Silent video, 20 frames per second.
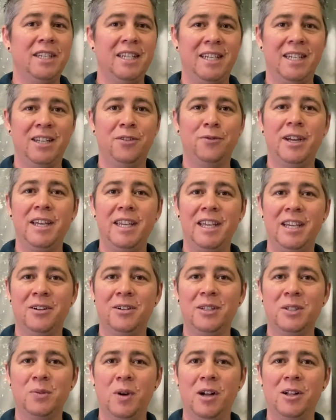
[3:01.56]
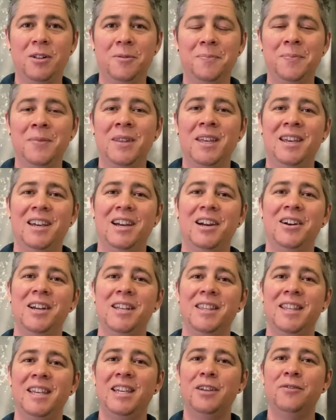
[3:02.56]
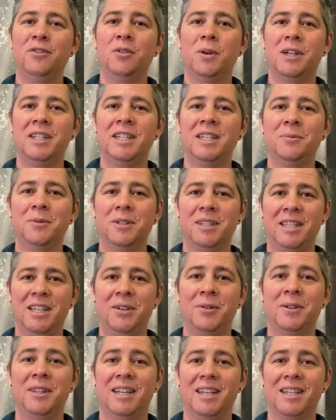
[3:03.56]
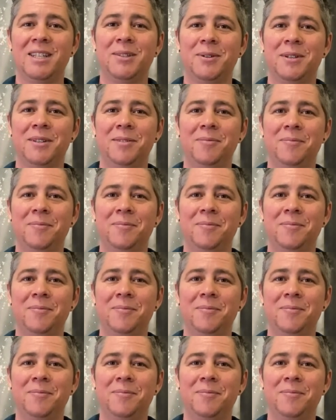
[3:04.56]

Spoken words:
in right here as well. All right, thank you for watching. We'll see you on the next one.